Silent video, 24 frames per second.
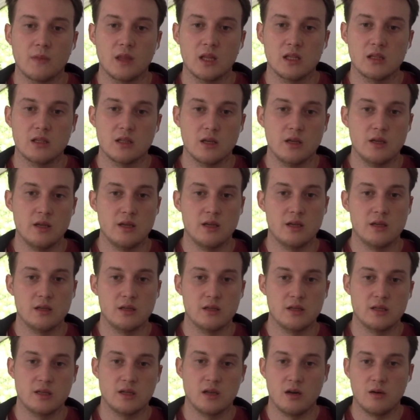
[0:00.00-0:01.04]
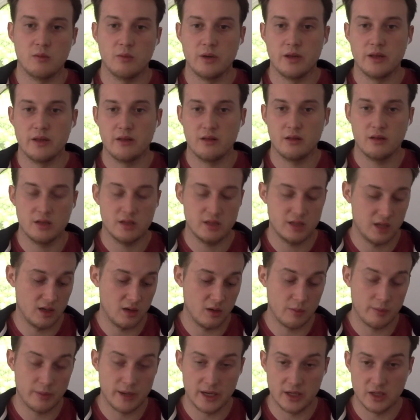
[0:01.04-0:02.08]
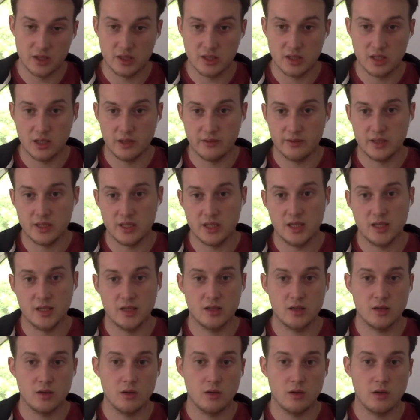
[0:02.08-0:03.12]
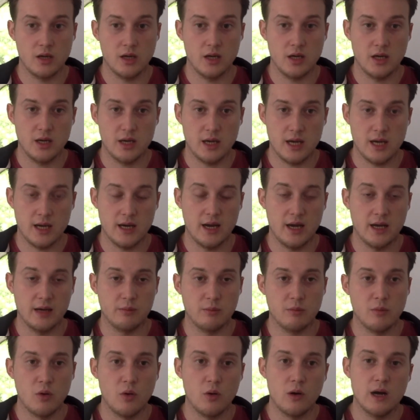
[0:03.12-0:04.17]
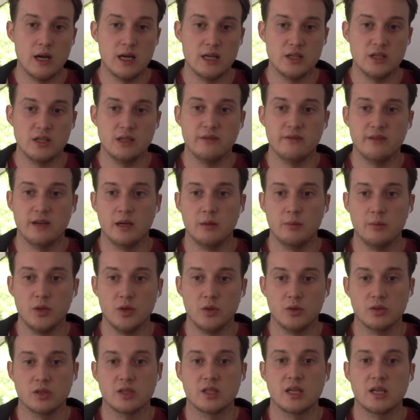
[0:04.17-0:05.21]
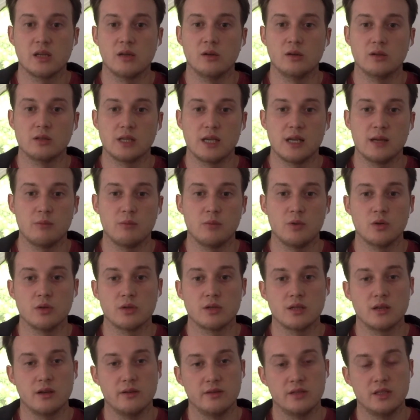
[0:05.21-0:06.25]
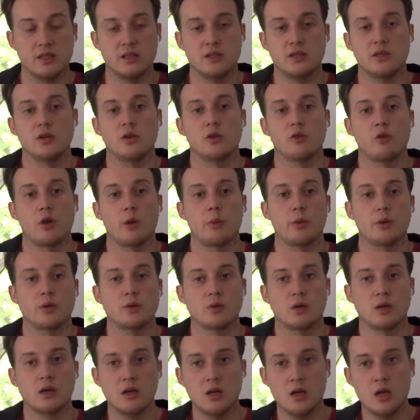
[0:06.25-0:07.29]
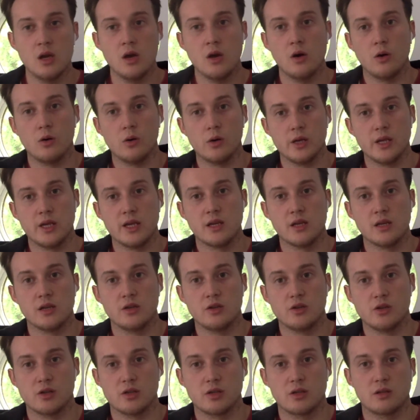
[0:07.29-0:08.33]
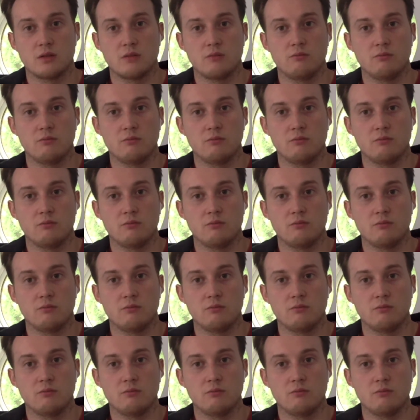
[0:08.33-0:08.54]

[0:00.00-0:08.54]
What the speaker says: So you can start with a single page of services and add more as you develop your skills and add more services to your repertoire, or you can just